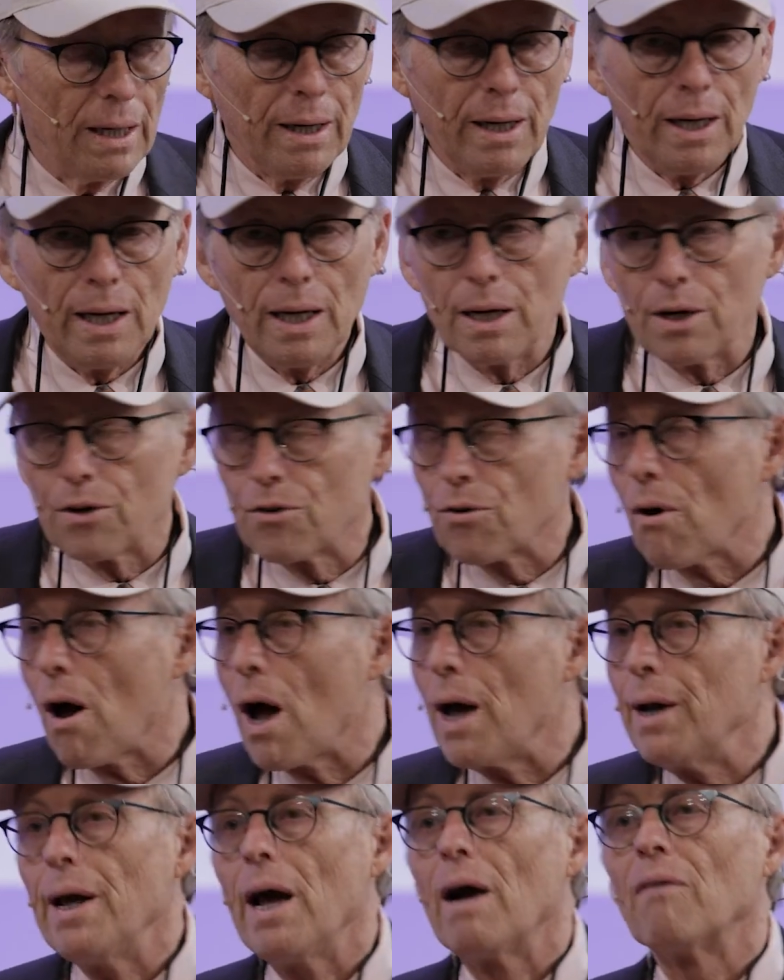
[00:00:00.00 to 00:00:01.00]
He had
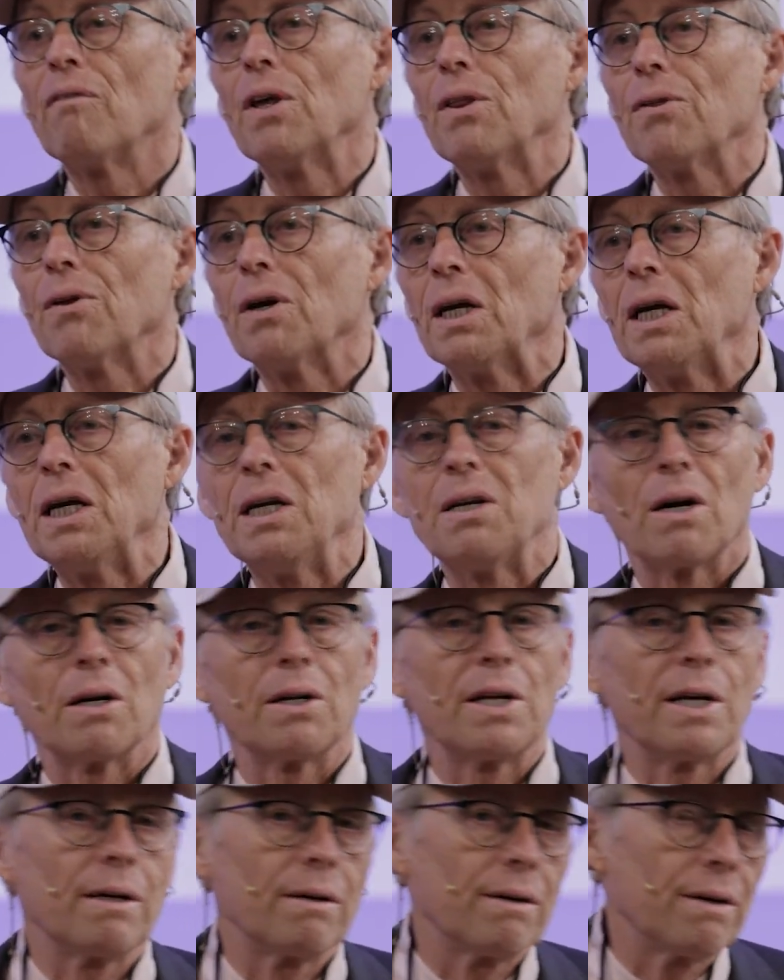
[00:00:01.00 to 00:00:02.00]
tried everything. He'd
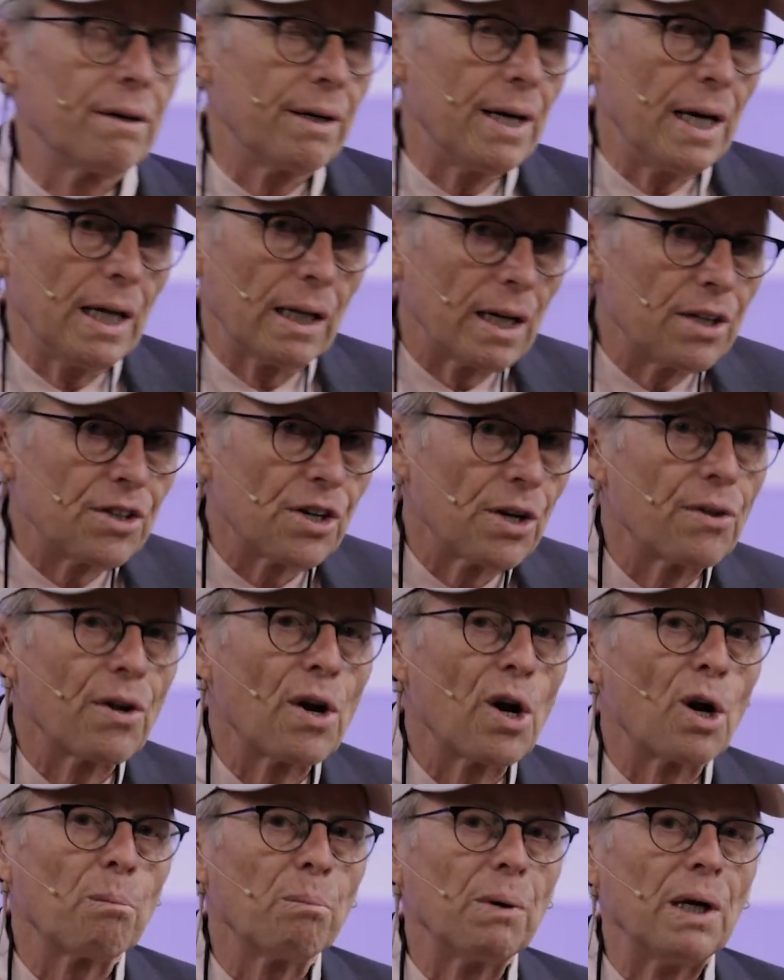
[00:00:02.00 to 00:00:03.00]
done chelation
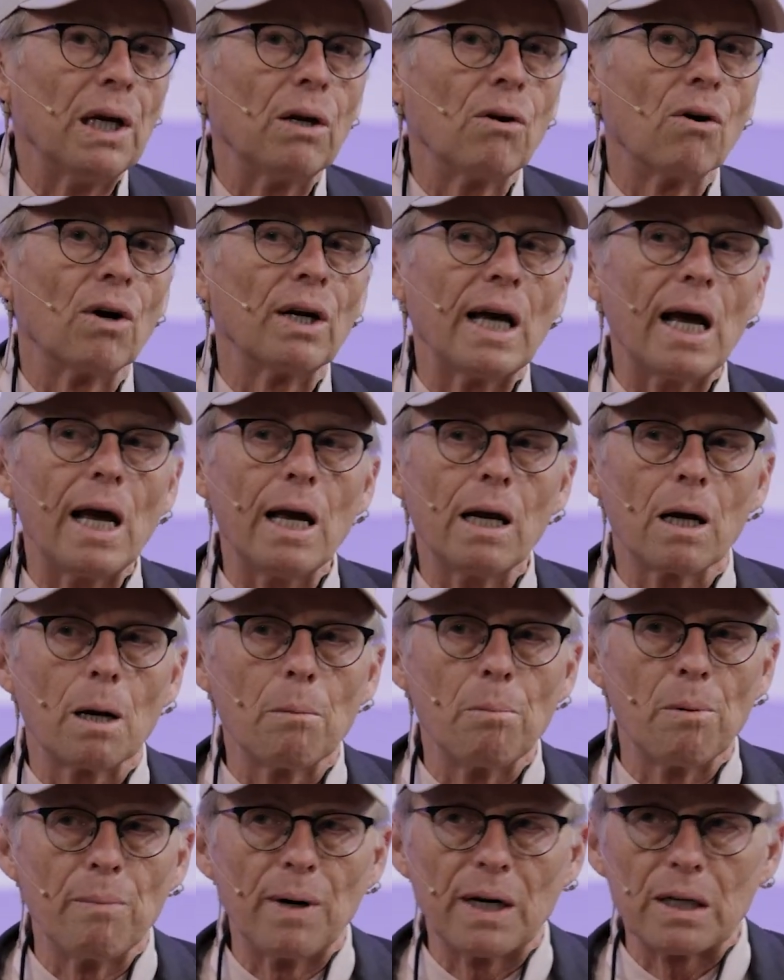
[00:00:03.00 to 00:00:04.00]
therapy. He'd gone to 8
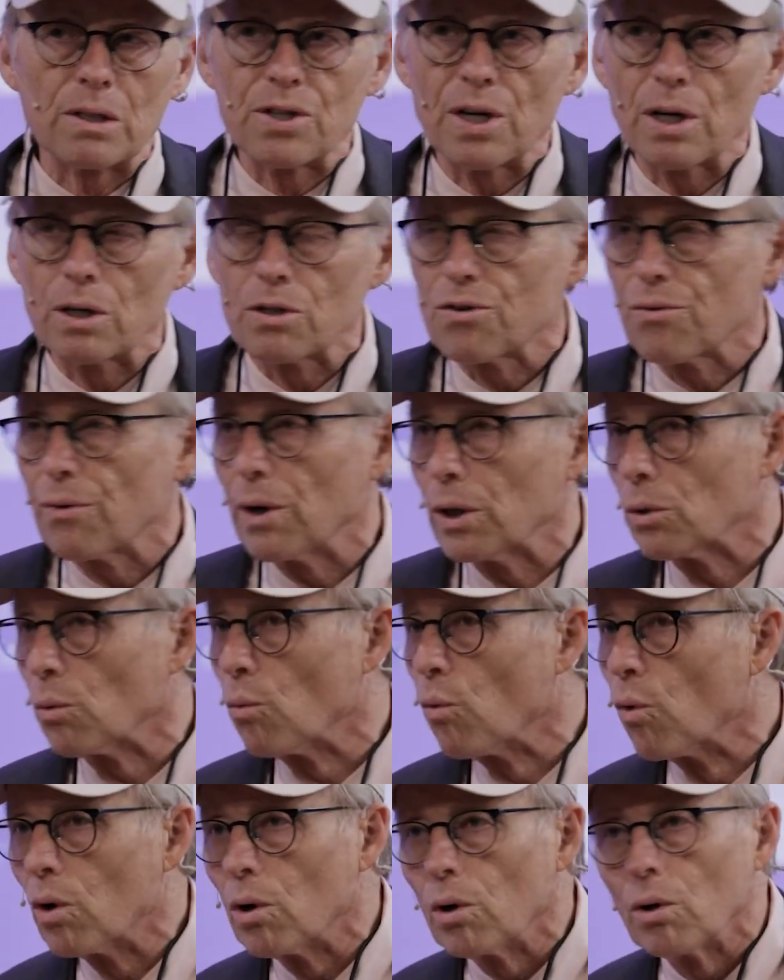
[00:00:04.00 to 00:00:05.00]
hyperbaric centers around
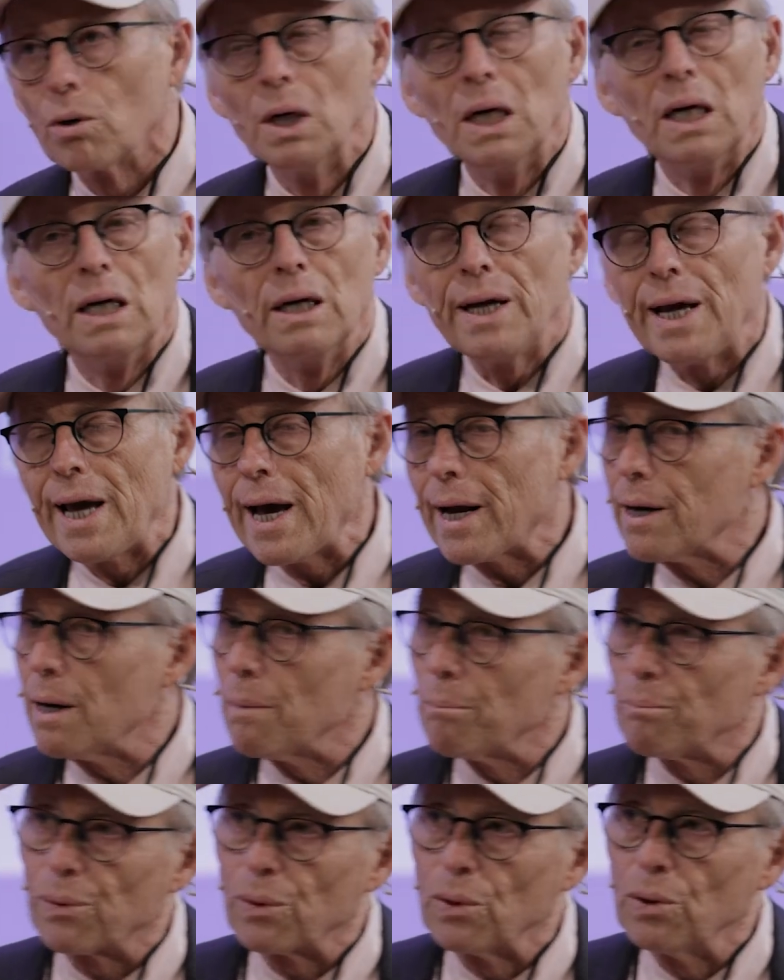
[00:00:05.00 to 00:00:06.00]
the world. He hadn't
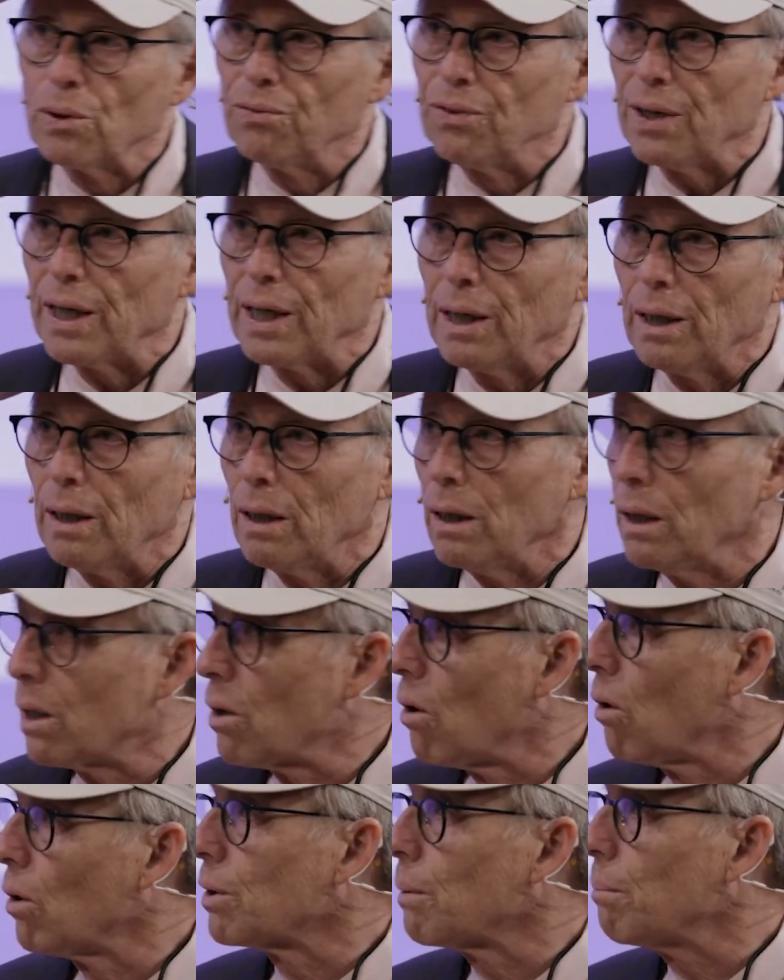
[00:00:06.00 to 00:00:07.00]
improved. And he
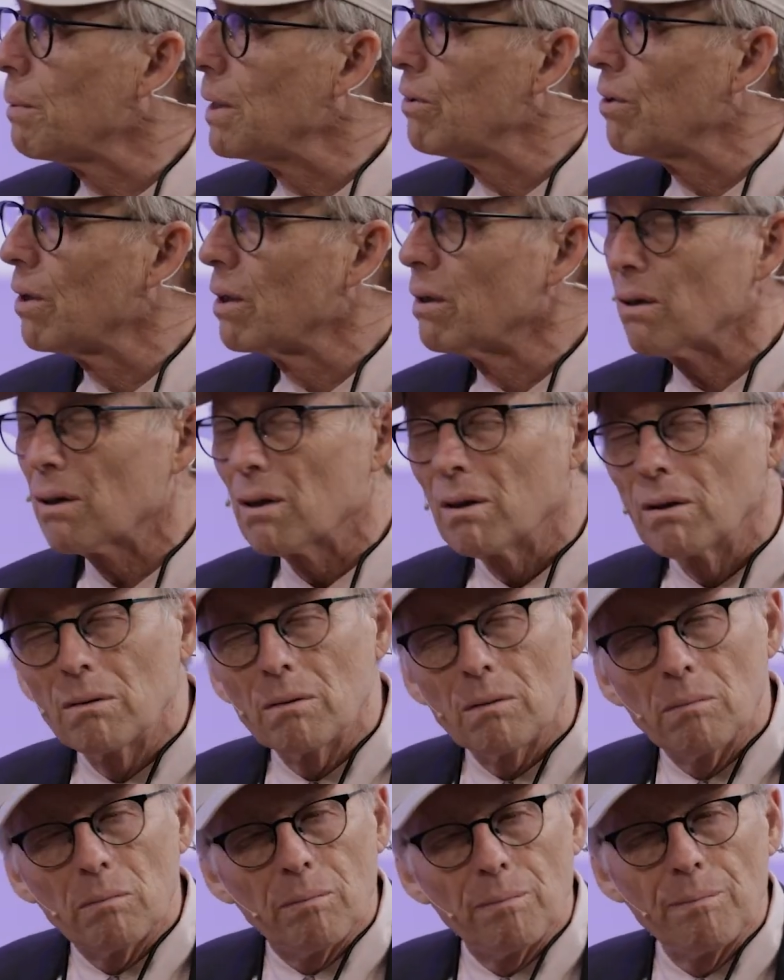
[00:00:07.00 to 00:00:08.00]
called up and I said, look,
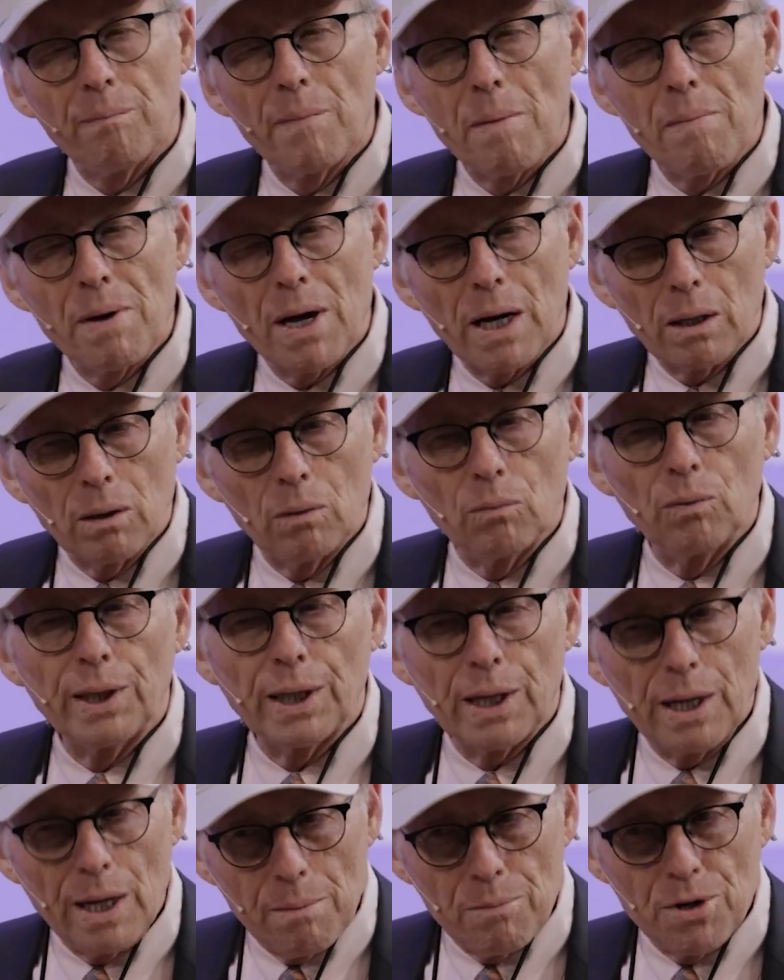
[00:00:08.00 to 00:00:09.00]
maybe we
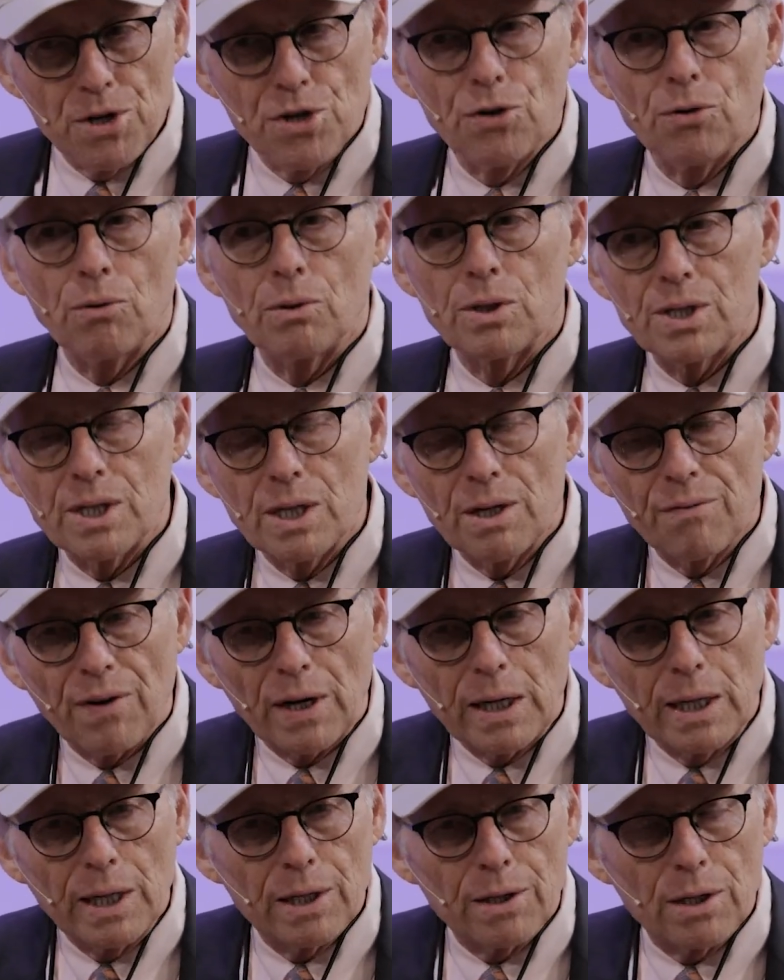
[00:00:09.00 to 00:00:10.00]
can image you and see if
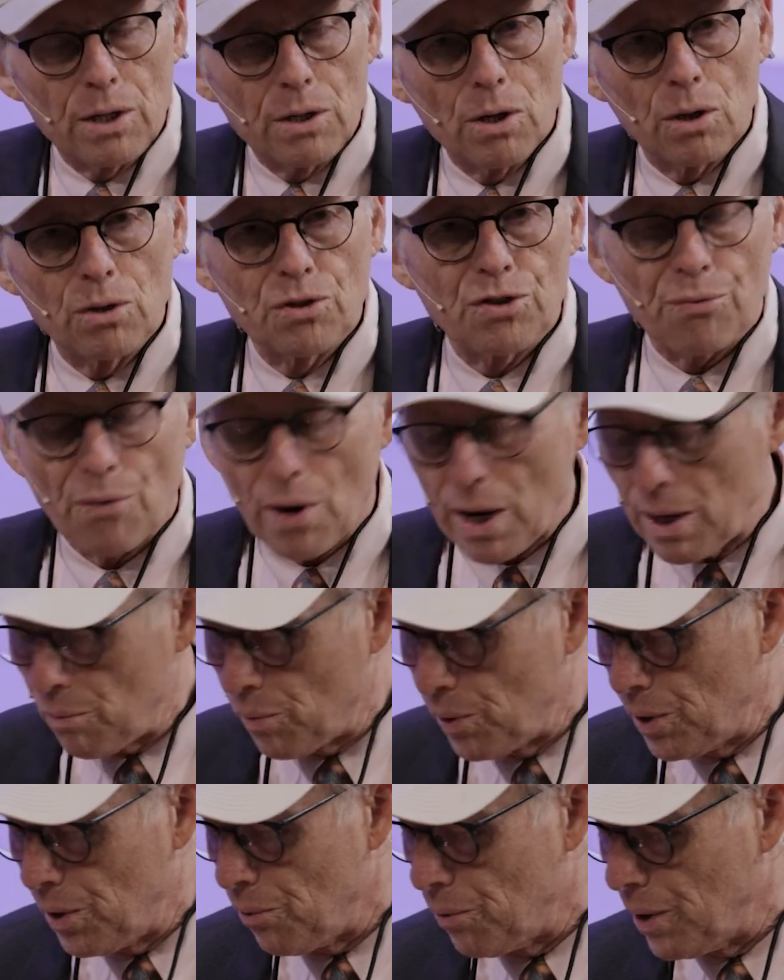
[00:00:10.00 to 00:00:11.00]
I can get the dose
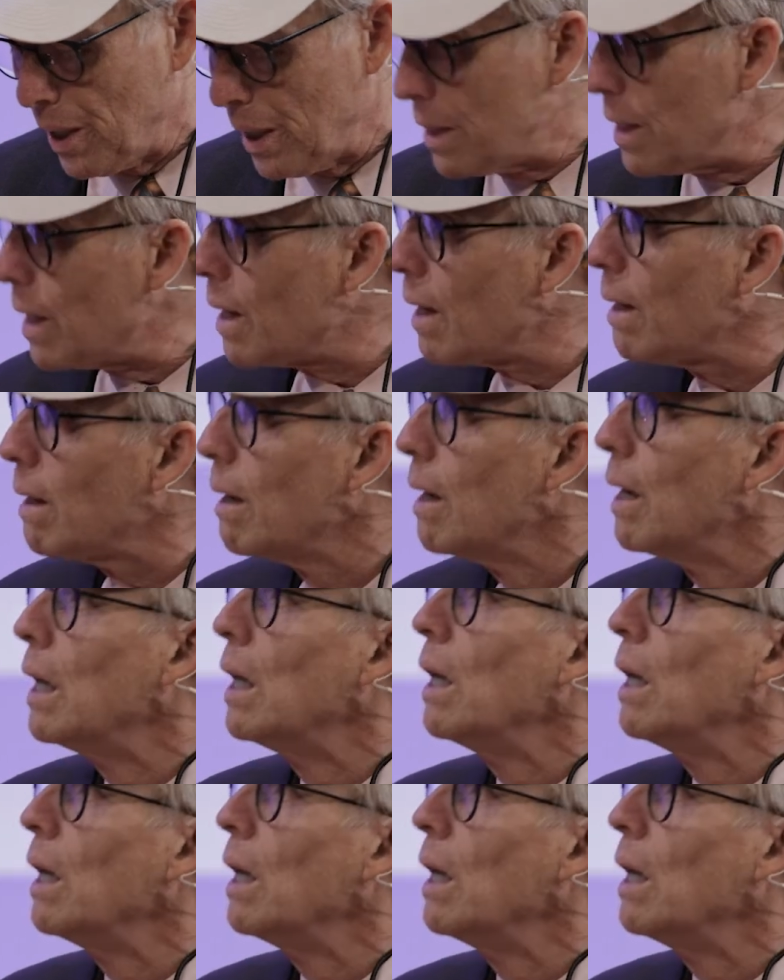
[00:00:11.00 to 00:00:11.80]
right with you. And he did.